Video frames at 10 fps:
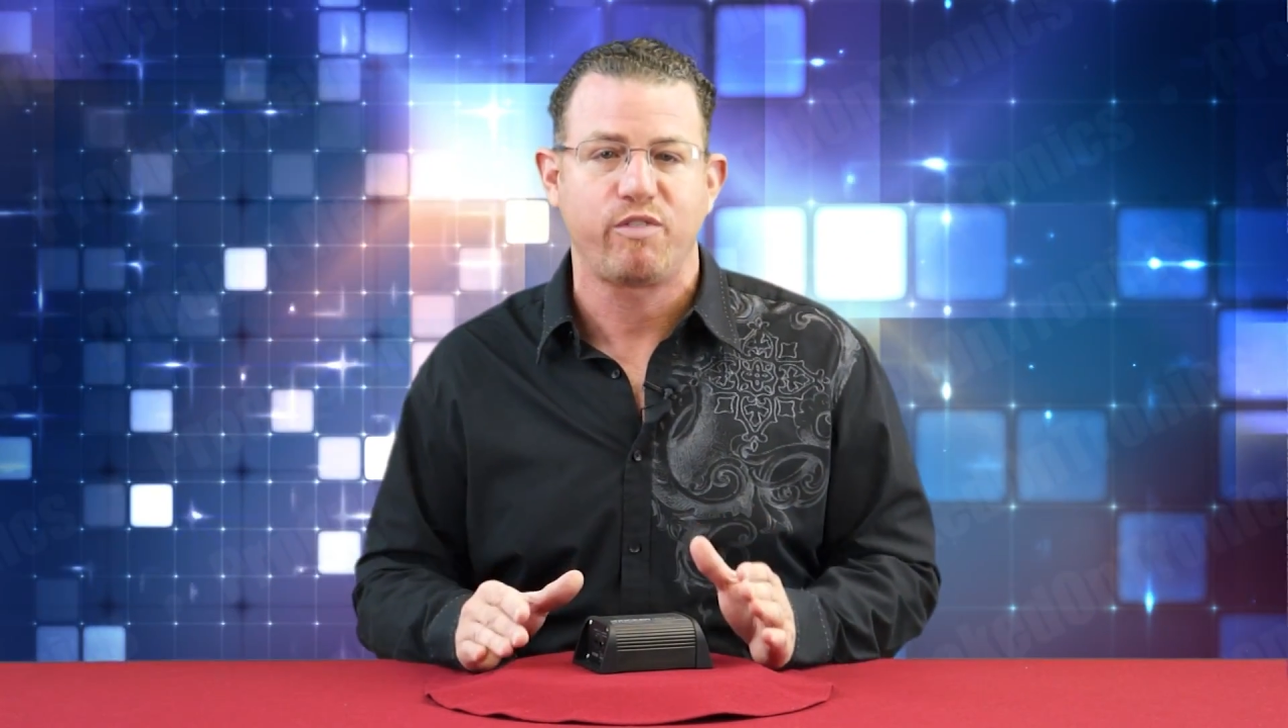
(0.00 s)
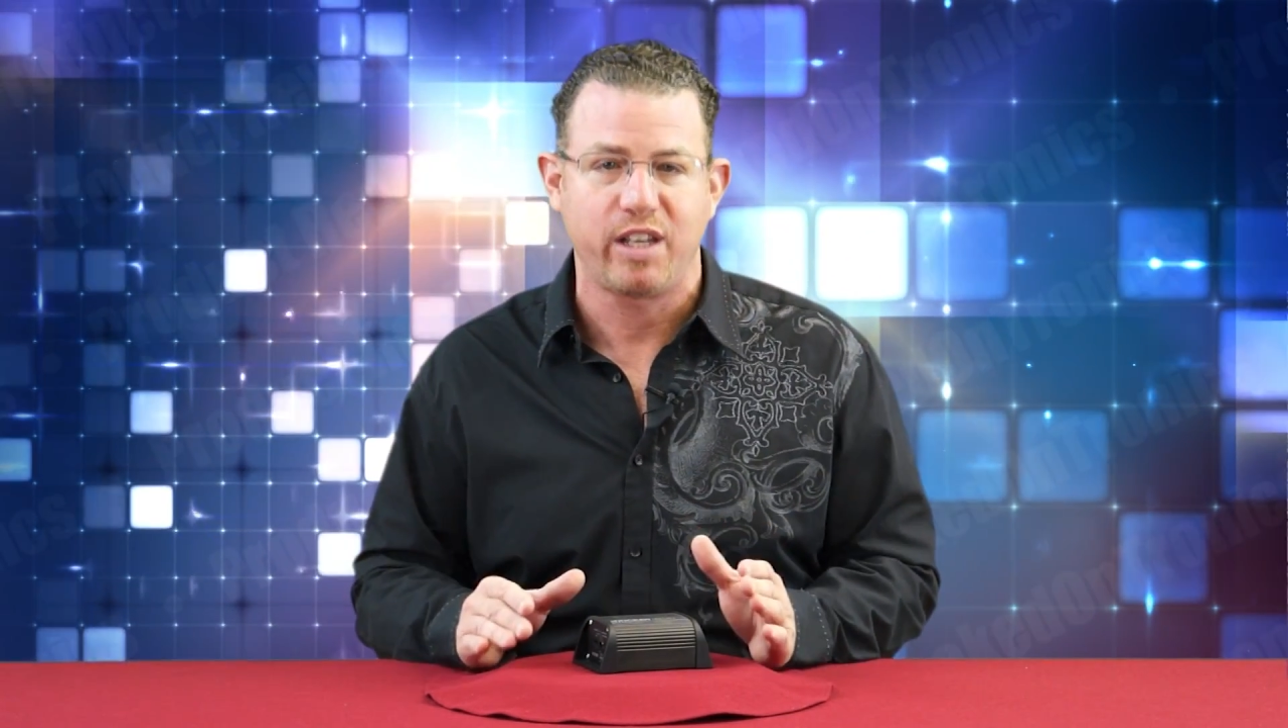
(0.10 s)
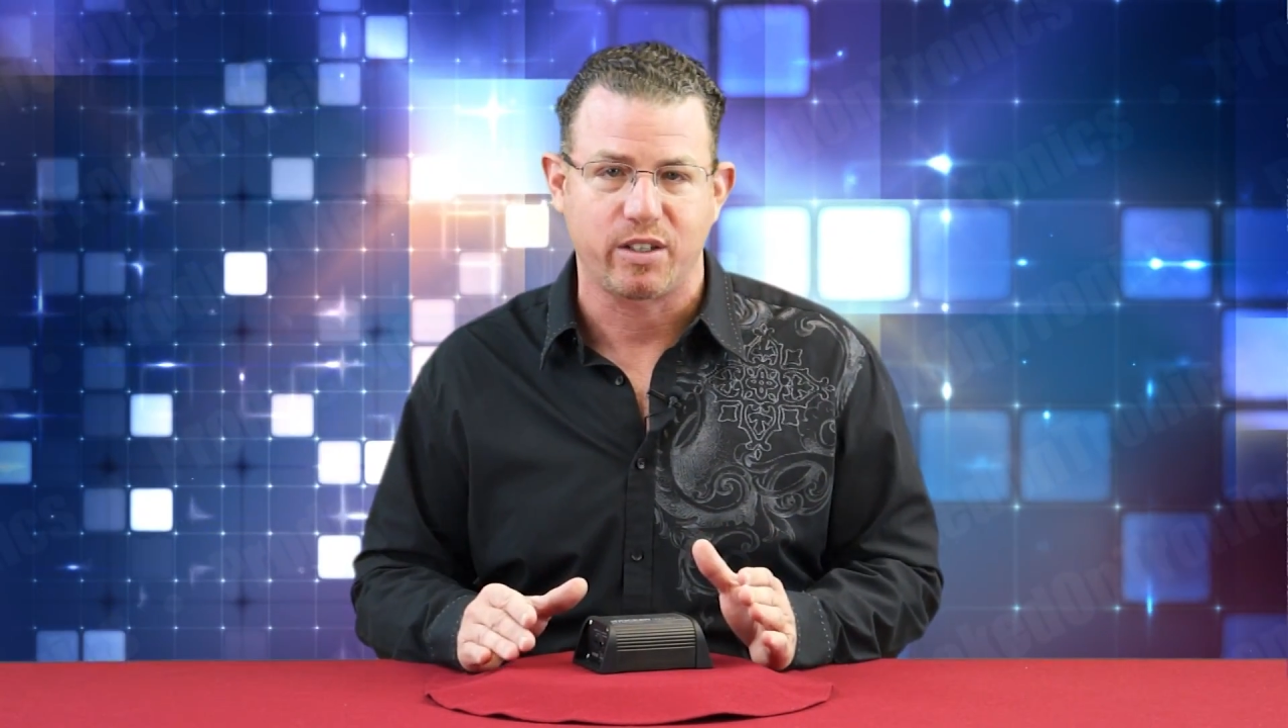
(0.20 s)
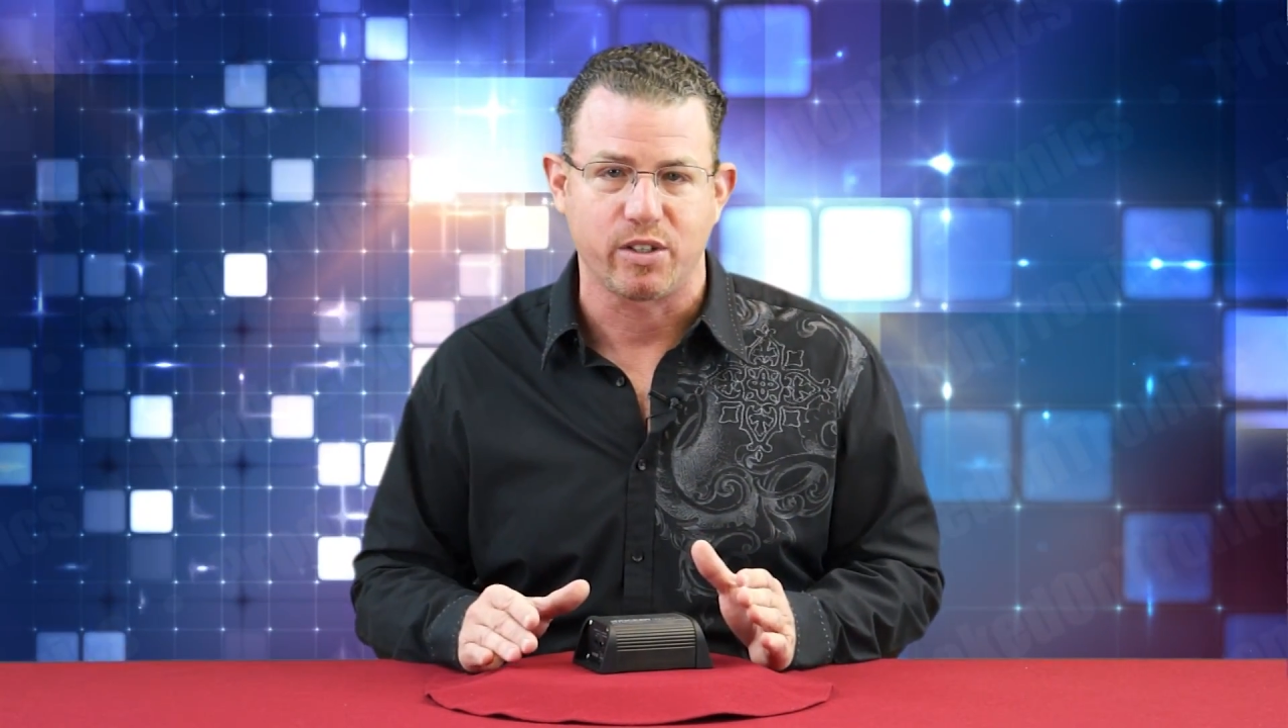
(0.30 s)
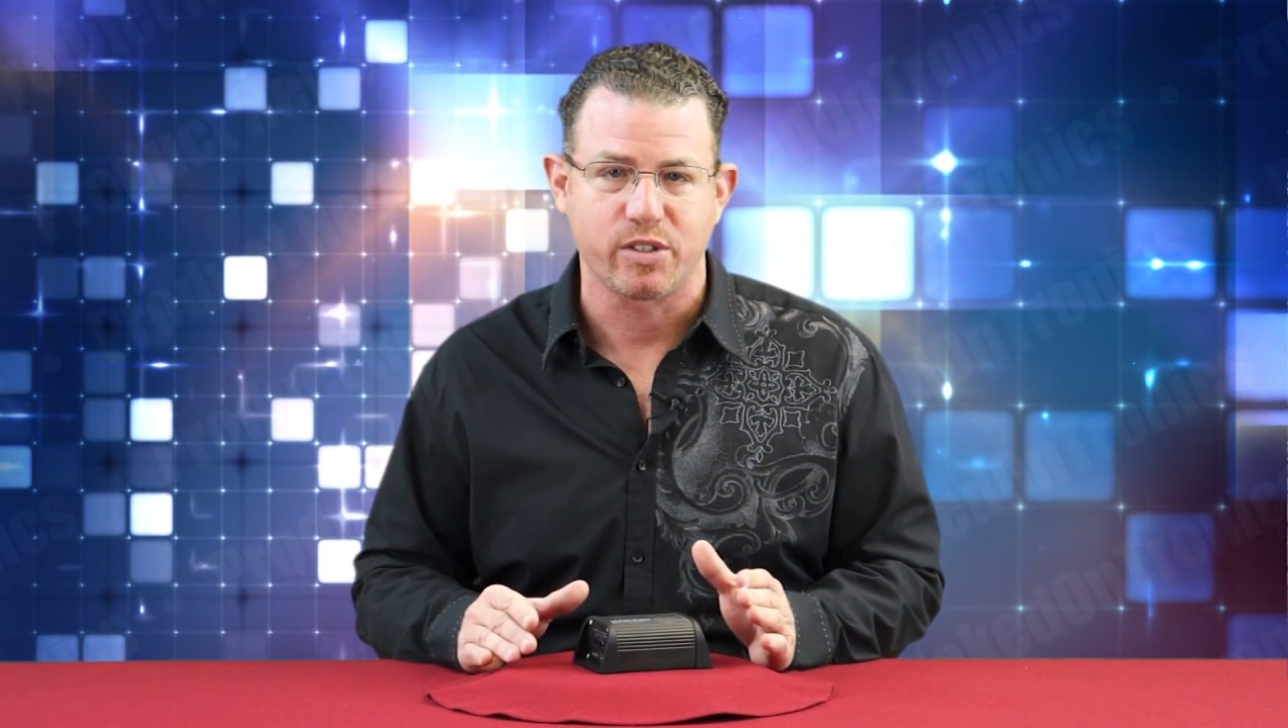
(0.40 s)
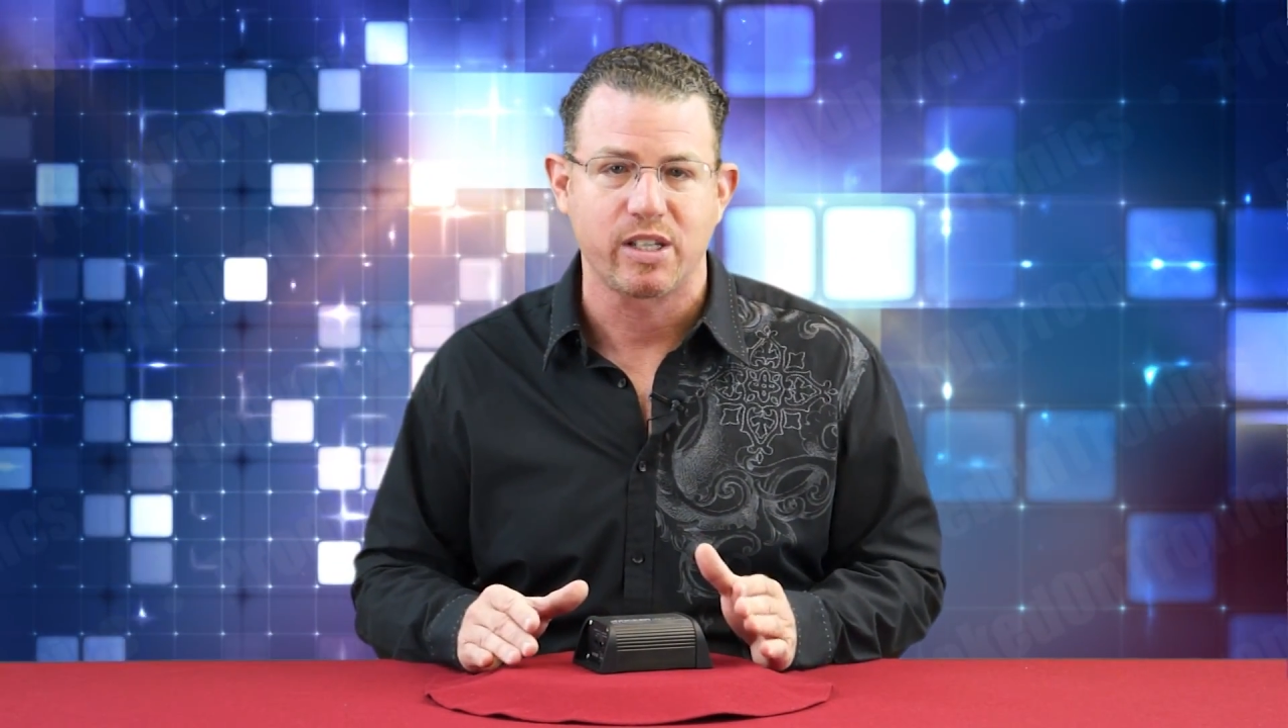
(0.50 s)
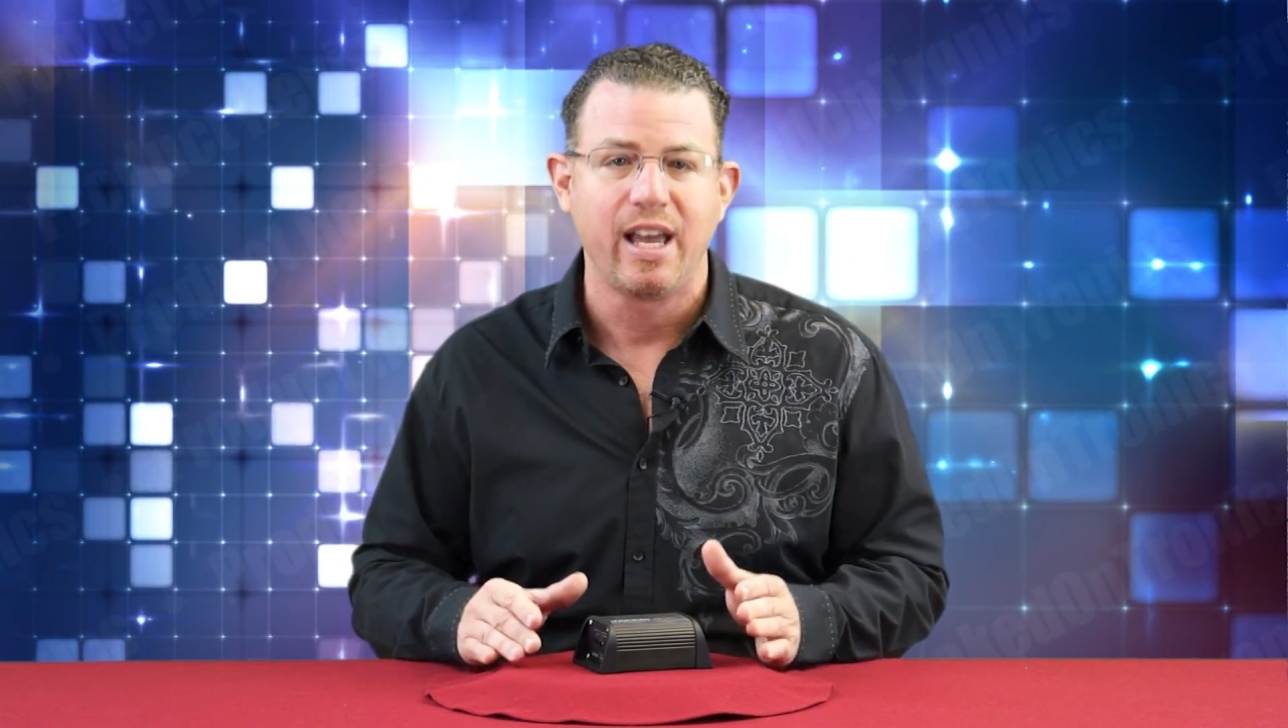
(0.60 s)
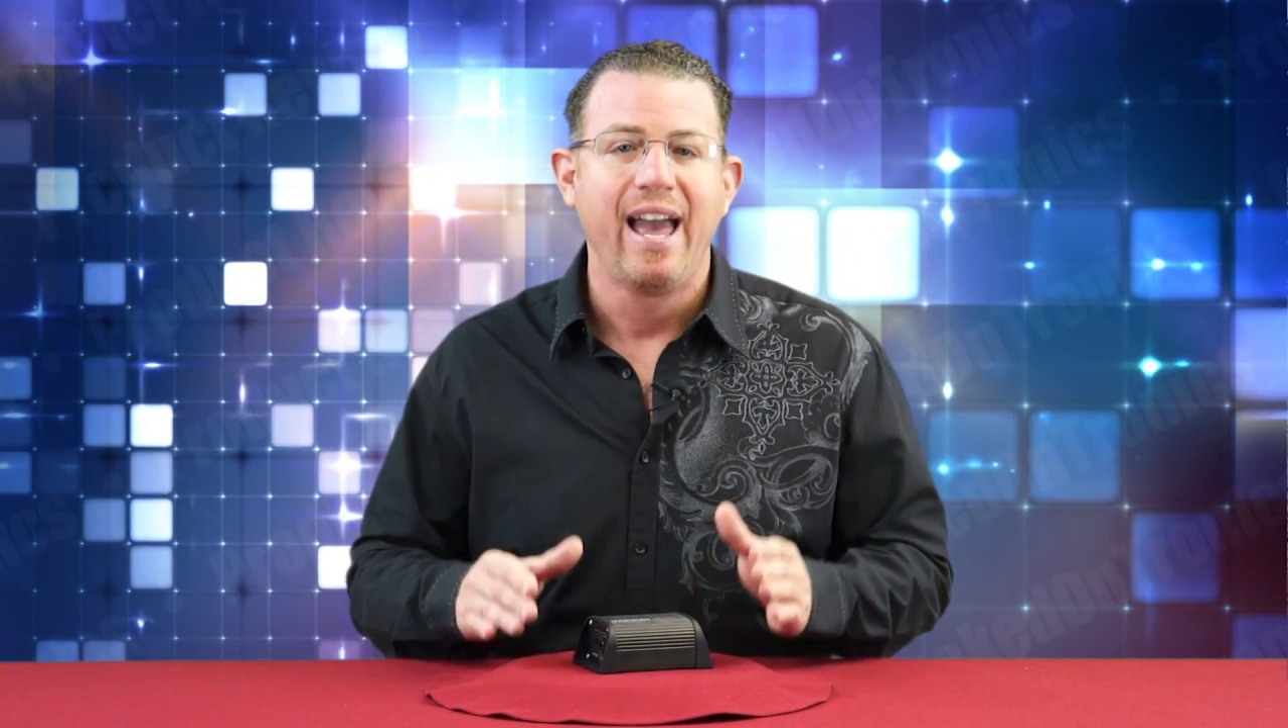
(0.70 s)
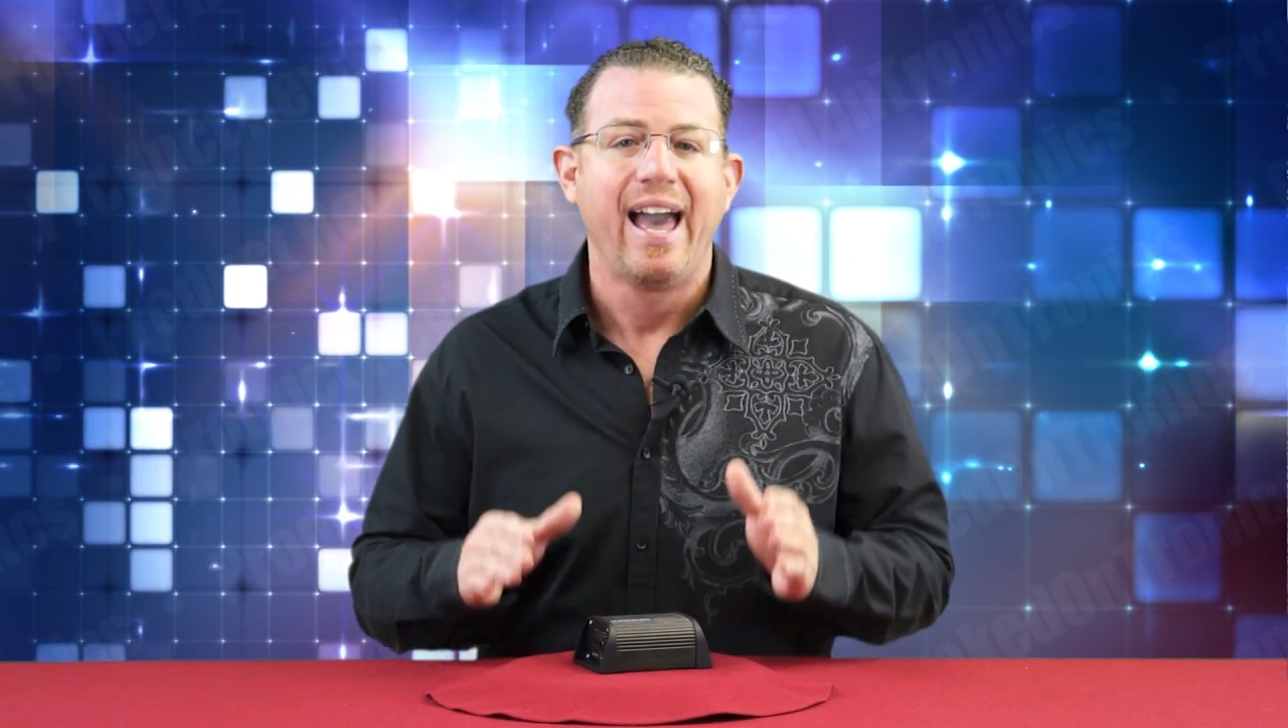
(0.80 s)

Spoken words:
vehicles,